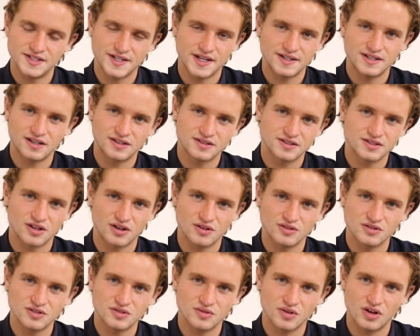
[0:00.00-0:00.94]
setting
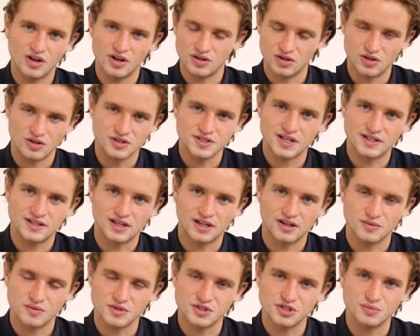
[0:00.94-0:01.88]
stones, you know,
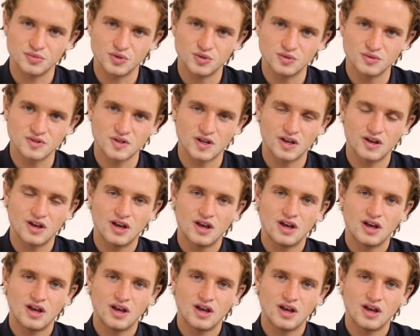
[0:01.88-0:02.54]
setting it with smalls.